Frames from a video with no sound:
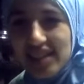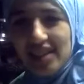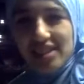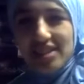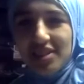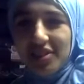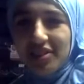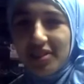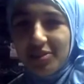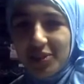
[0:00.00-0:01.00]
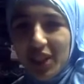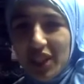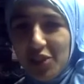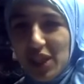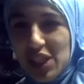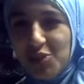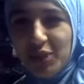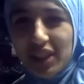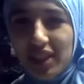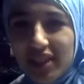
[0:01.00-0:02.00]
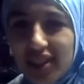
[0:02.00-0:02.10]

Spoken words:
yeah, so I'm putting the recipe